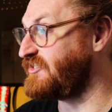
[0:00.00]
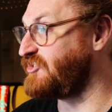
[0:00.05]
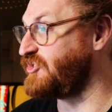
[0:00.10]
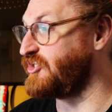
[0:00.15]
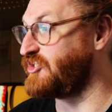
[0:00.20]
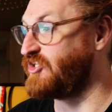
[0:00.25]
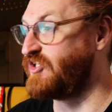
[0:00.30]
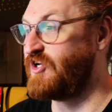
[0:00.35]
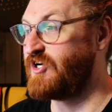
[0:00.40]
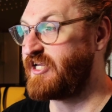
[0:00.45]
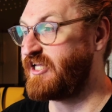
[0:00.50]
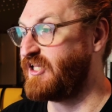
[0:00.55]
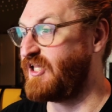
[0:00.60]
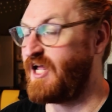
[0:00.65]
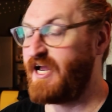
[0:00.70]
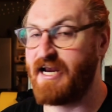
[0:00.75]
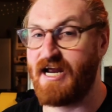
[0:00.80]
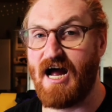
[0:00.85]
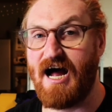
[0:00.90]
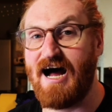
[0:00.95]
just looking
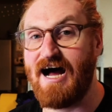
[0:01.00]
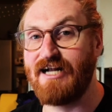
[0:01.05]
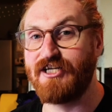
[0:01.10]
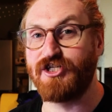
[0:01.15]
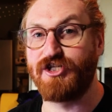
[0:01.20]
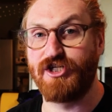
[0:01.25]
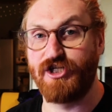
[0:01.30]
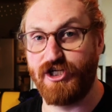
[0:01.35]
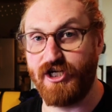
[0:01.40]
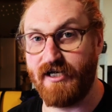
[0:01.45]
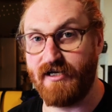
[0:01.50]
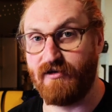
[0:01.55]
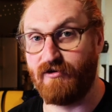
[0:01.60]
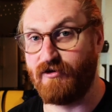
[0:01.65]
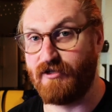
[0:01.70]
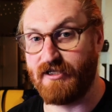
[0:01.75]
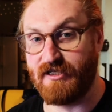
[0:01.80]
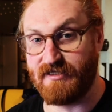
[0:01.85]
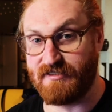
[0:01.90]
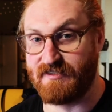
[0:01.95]
like hot shit
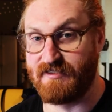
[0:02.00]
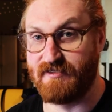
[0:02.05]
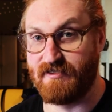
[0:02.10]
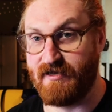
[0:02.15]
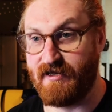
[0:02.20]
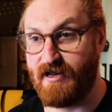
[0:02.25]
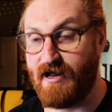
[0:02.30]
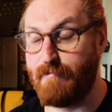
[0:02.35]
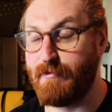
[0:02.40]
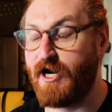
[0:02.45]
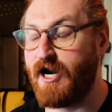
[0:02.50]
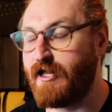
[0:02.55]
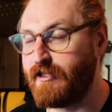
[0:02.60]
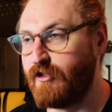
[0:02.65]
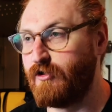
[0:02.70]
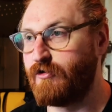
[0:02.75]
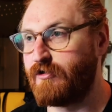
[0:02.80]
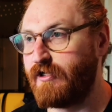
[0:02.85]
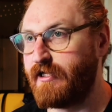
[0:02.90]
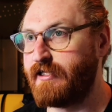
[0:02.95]
on this thing. I mean, I'd
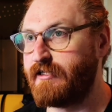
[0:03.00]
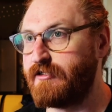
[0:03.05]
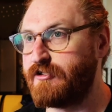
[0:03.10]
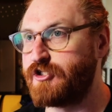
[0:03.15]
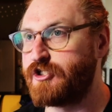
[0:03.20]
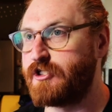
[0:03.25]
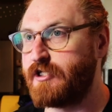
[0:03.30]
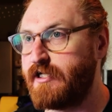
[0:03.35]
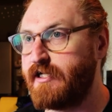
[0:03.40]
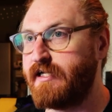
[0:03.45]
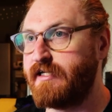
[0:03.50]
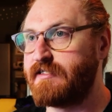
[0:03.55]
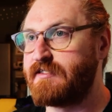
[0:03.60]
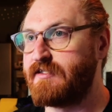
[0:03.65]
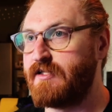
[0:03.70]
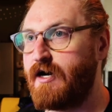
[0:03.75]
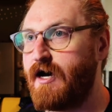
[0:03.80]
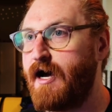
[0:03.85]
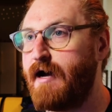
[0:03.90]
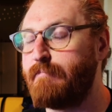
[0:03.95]
look like the shit, it's
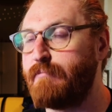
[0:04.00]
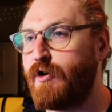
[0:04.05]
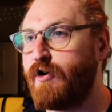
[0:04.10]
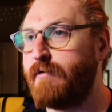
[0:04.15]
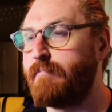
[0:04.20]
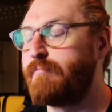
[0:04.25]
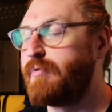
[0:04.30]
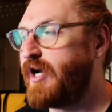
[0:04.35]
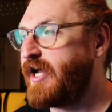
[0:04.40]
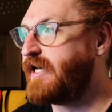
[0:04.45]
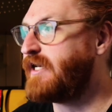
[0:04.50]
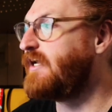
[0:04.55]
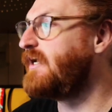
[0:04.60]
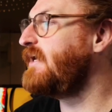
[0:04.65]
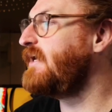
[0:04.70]
the hot part, but